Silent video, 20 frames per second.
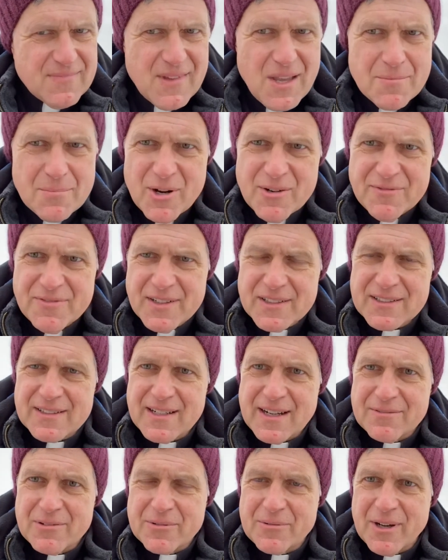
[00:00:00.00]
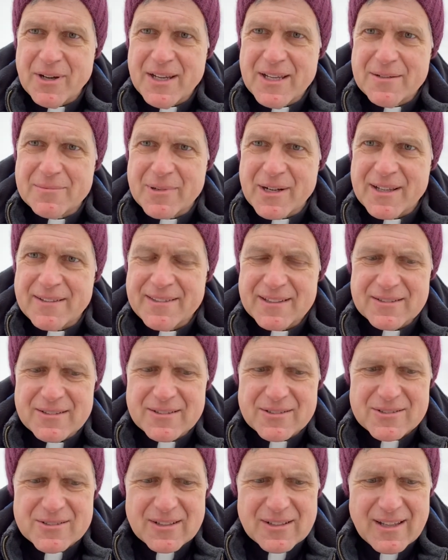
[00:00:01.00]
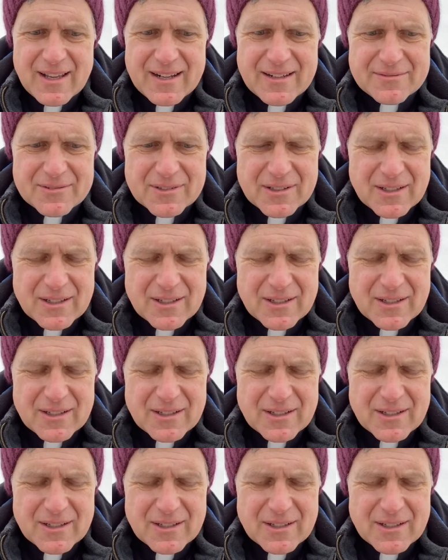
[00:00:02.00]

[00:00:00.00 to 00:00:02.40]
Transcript: perfect in every way, but I think there's a lot of,